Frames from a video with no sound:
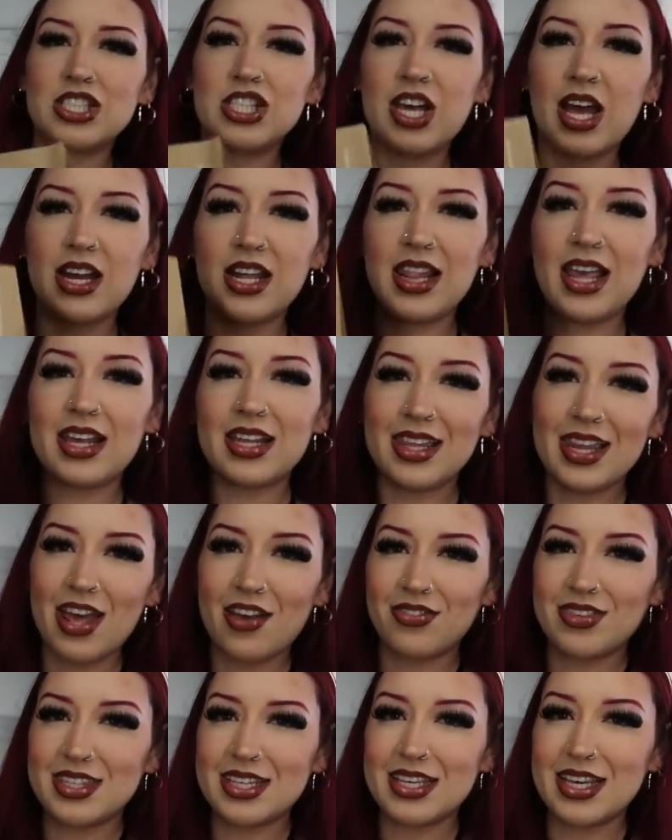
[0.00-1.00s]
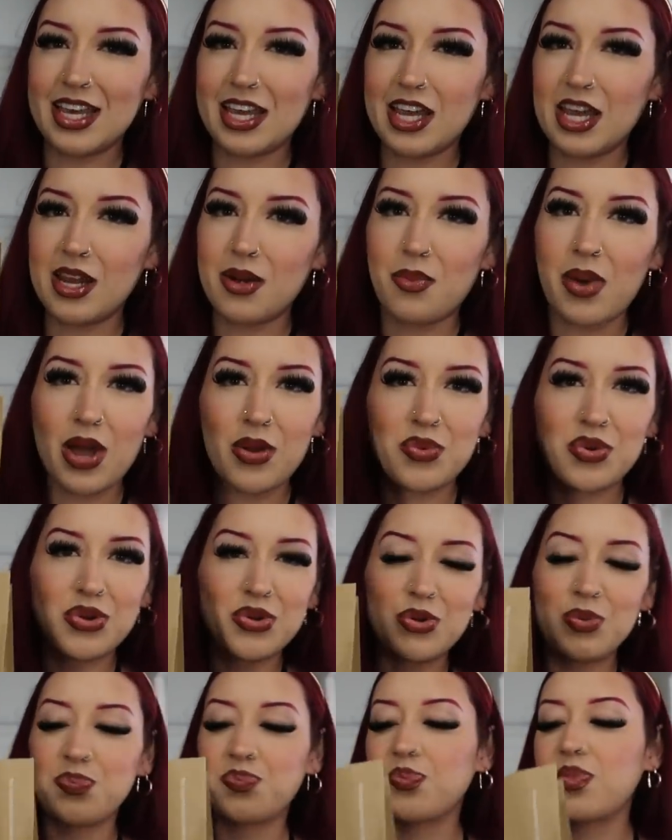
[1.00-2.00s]
She kind of like left it in my
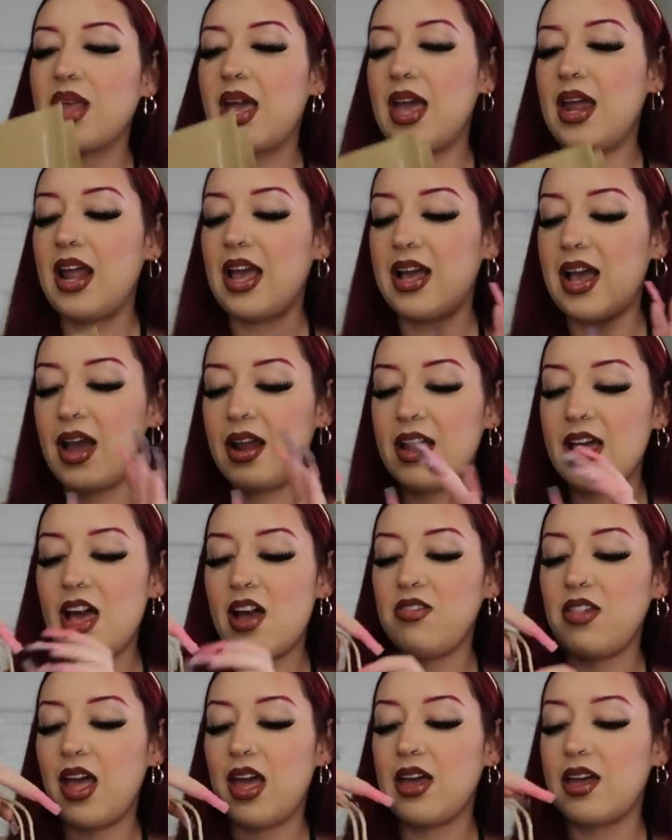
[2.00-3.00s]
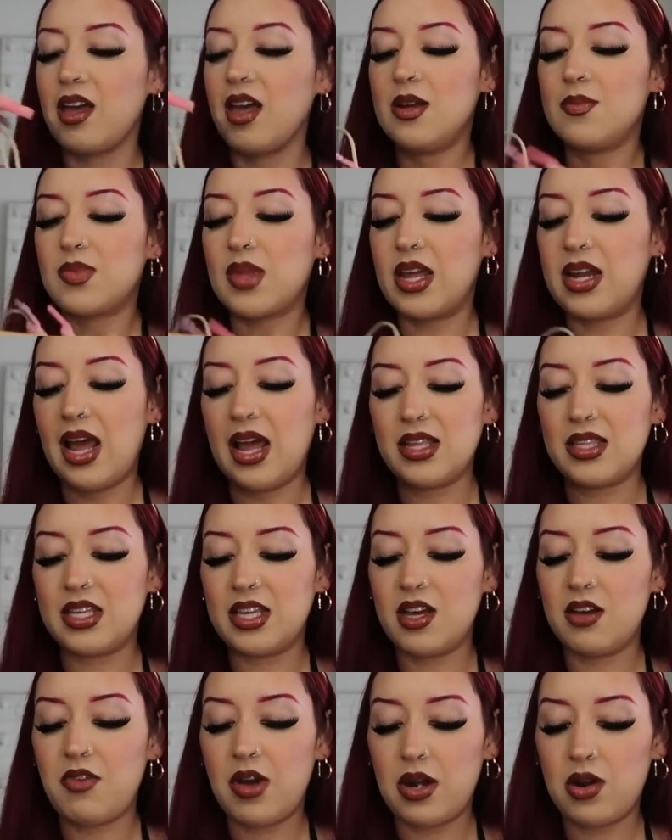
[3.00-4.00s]
room. And I kind of have like an
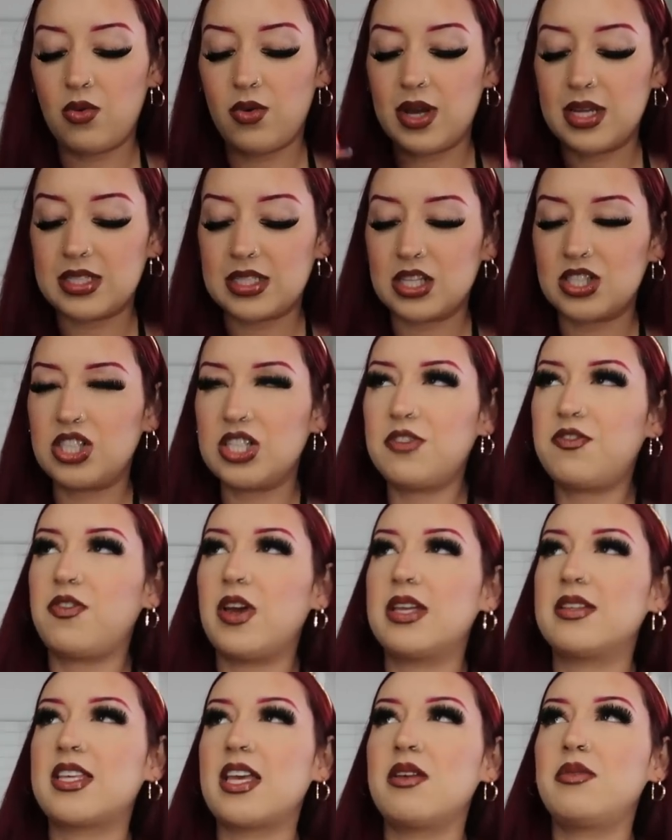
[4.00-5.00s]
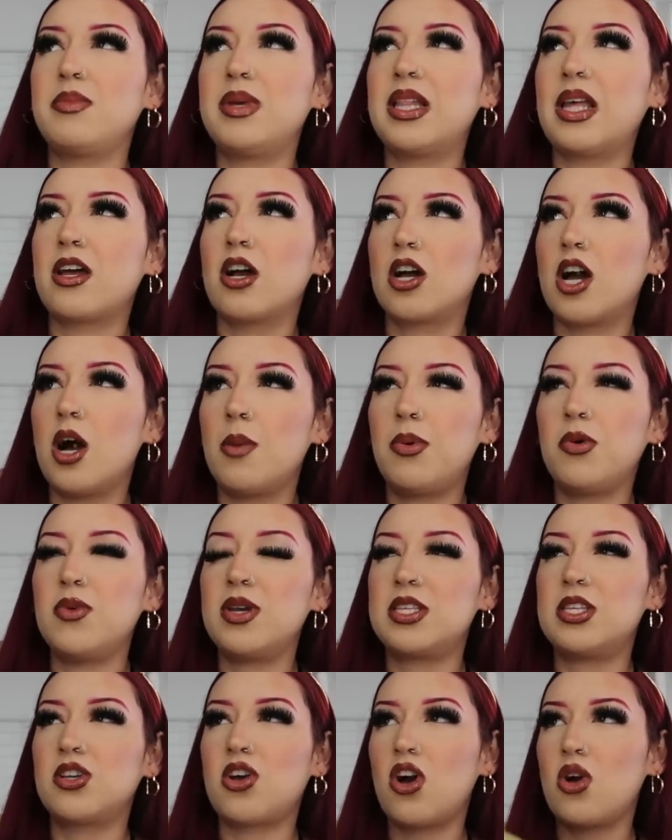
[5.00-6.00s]
idea what it was because she FaceTimed me like a couple
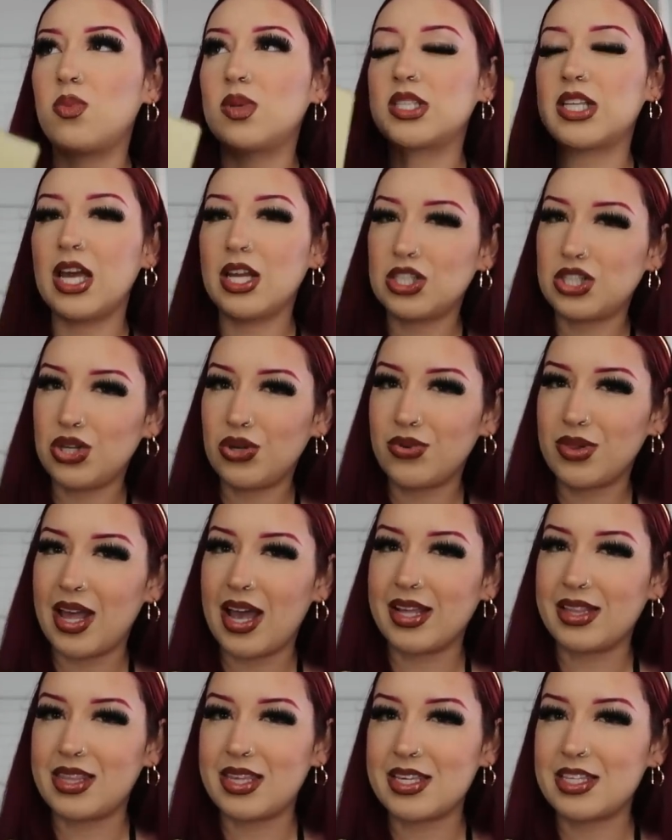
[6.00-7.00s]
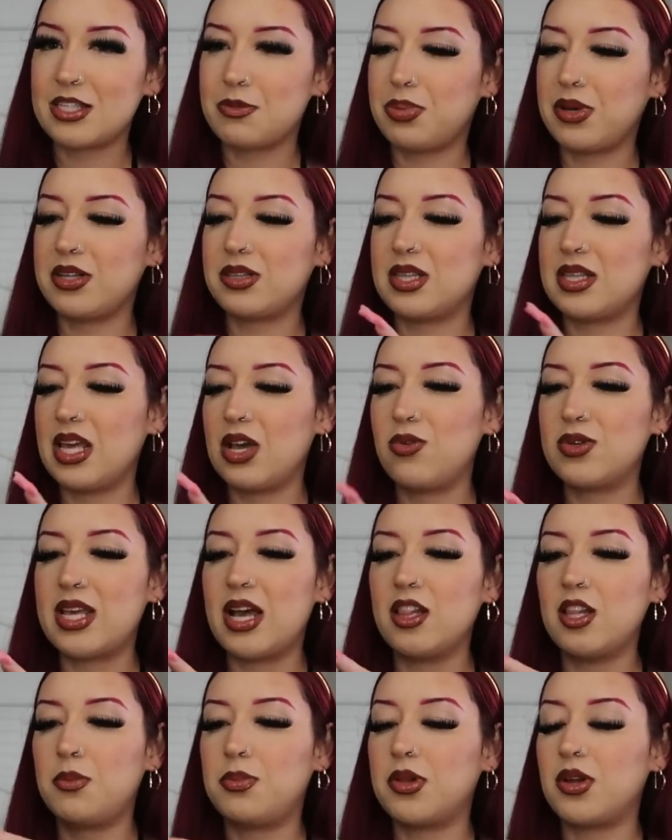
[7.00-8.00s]
weeks ago and was like, do you like these? But it was
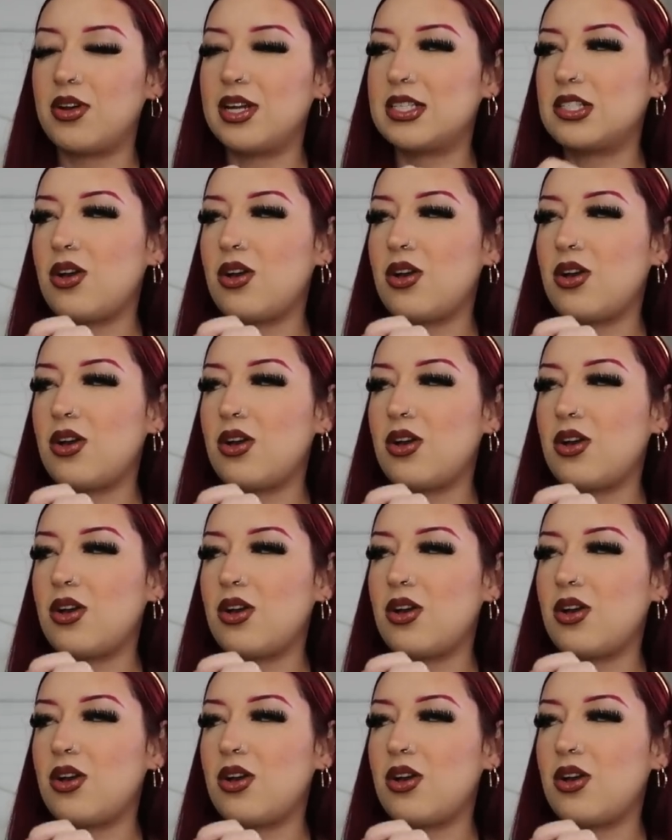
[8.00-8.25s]
hella blurry.